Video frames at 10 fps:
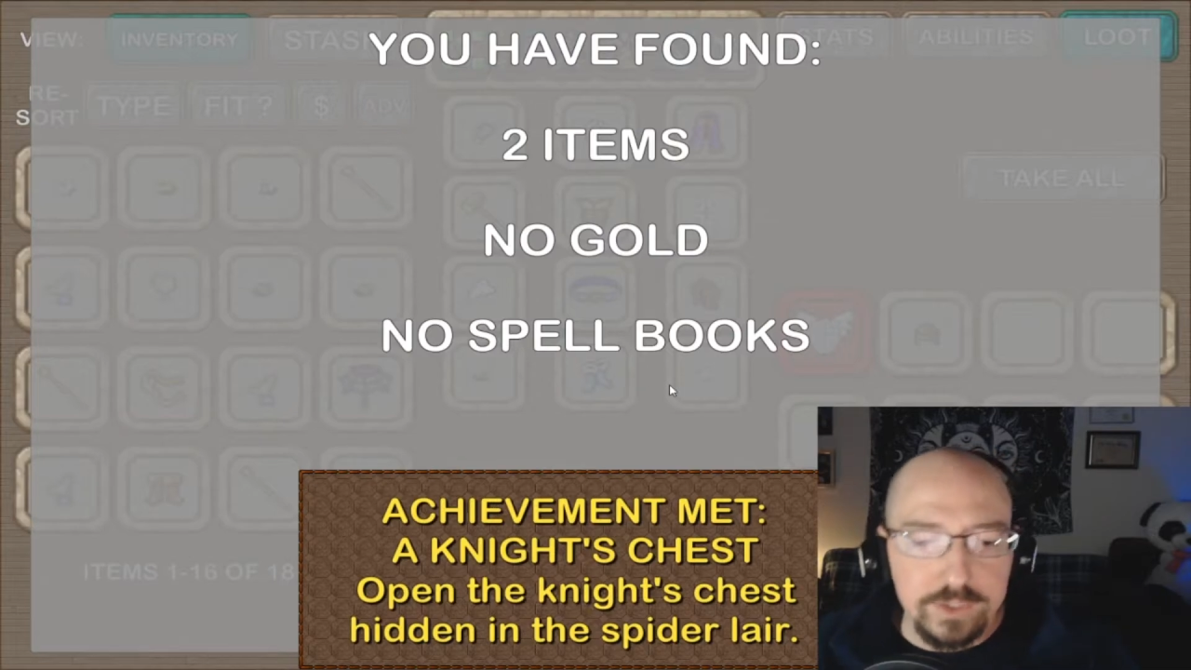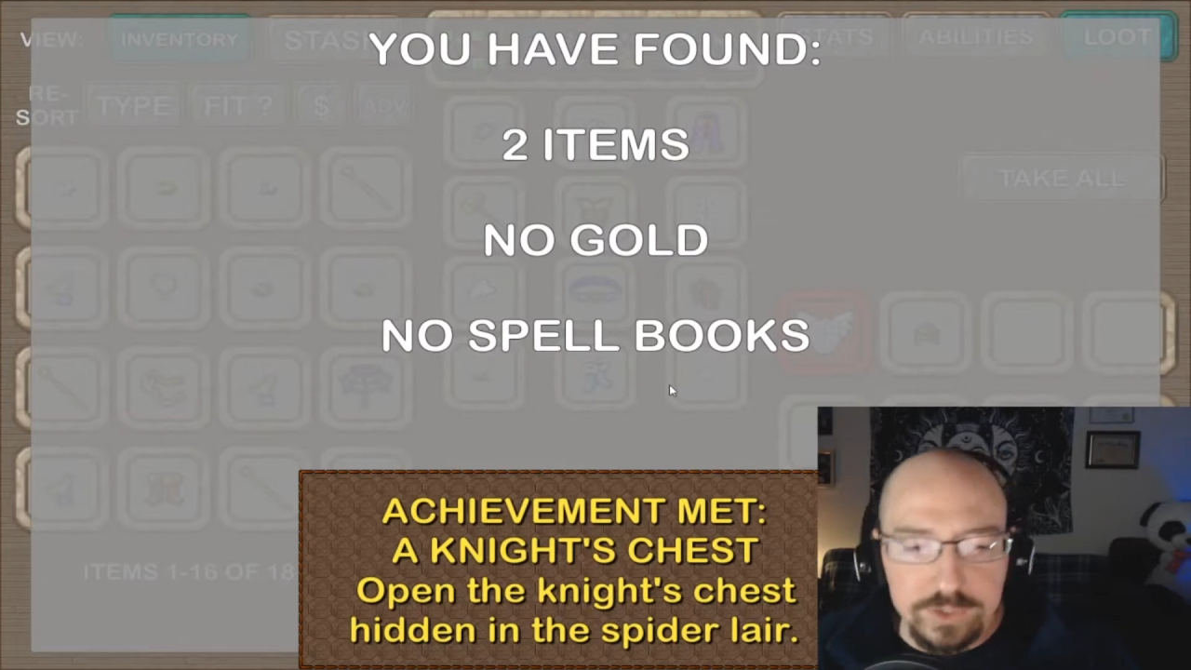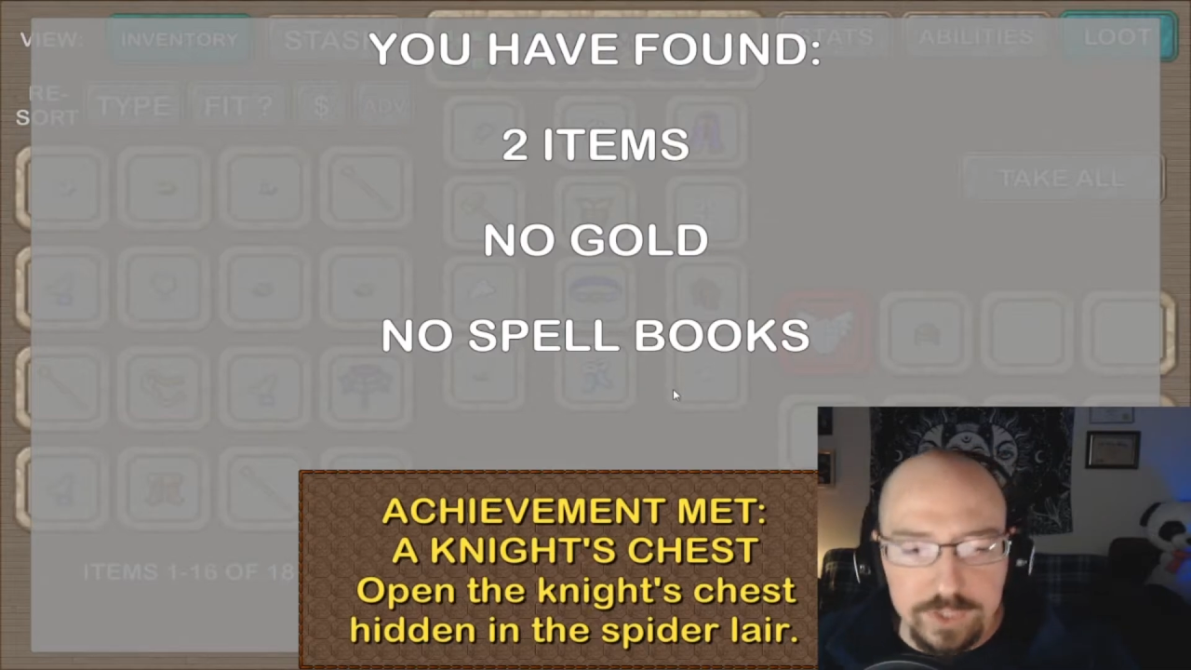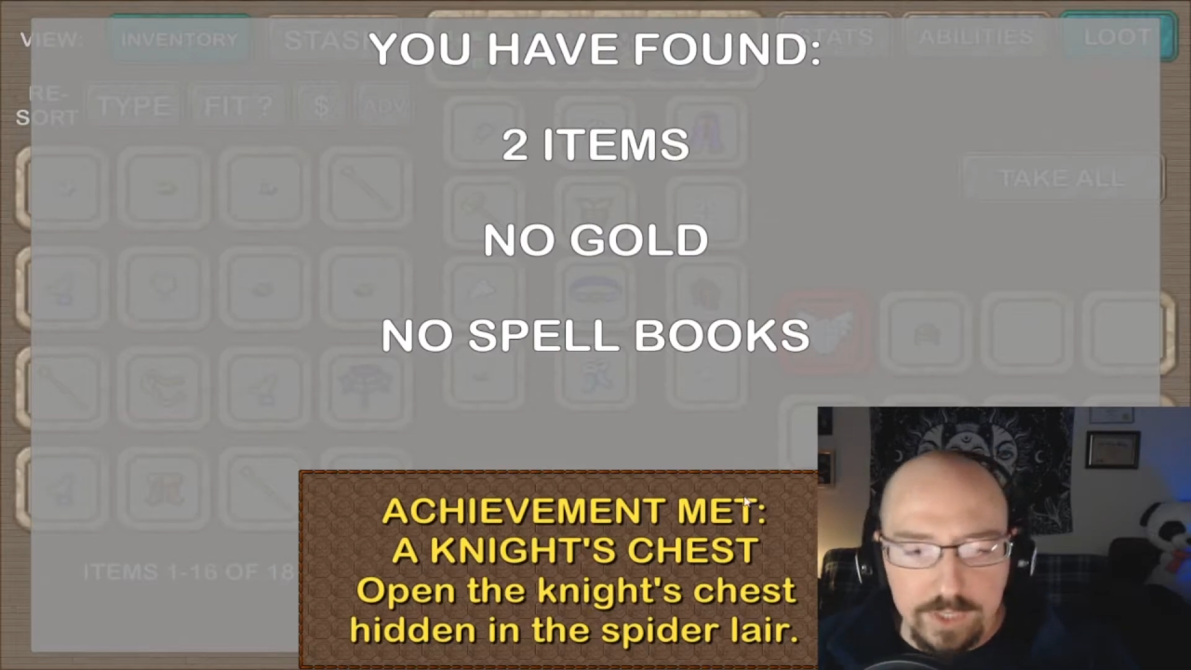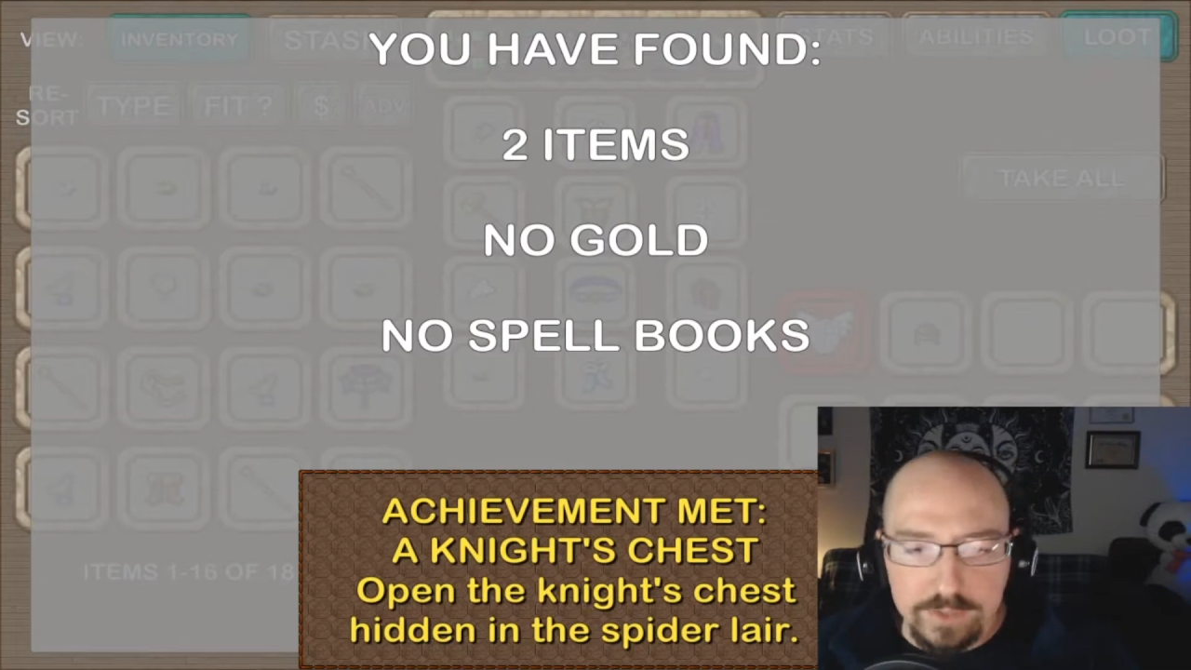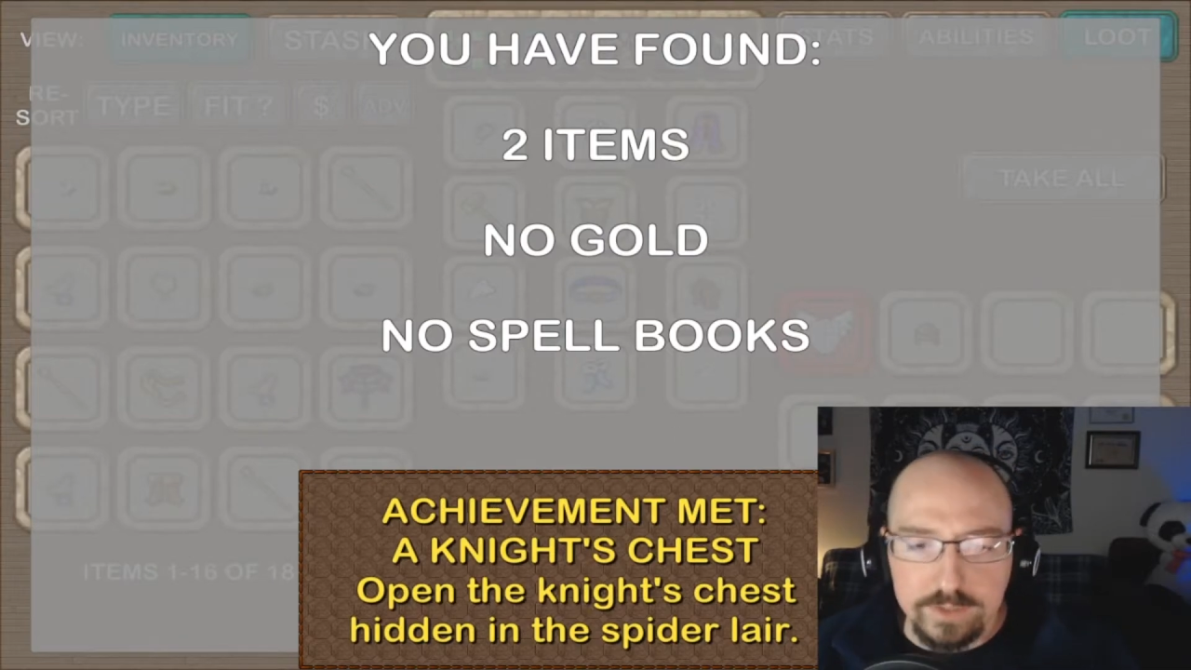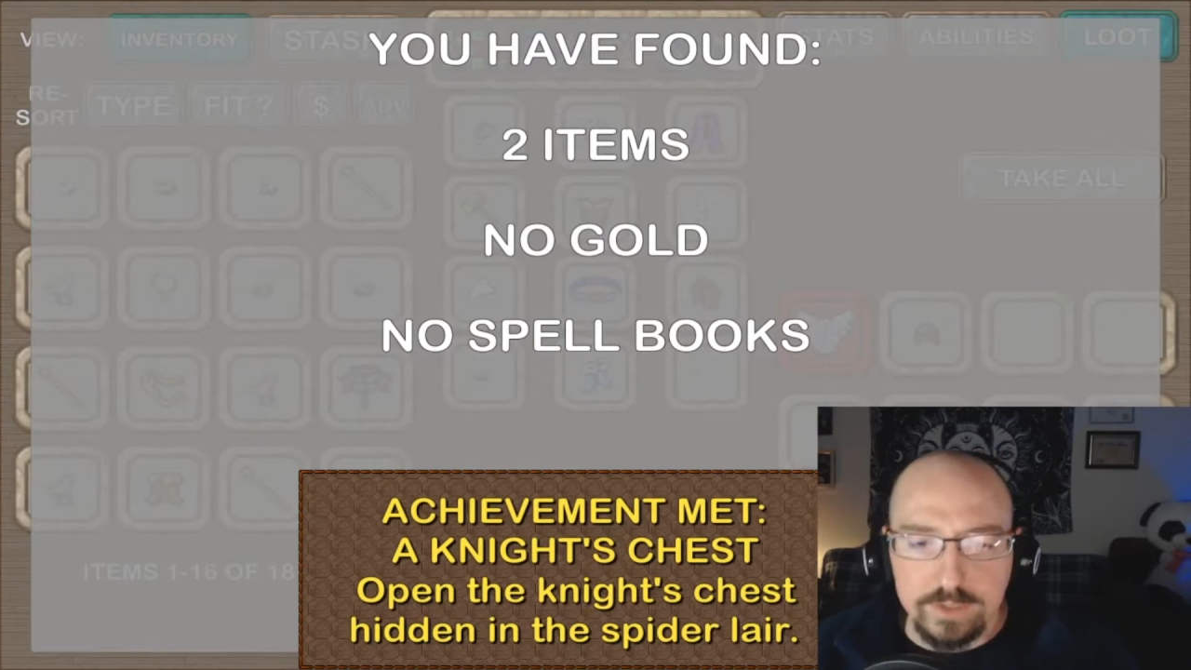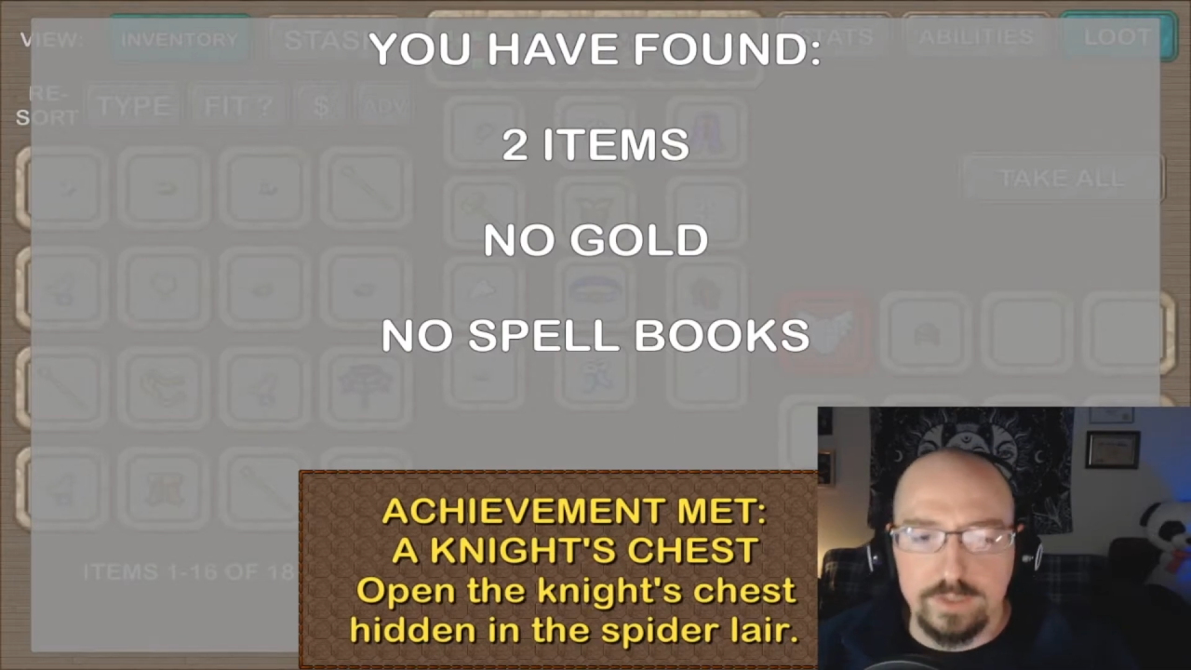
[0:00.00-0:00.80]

chest.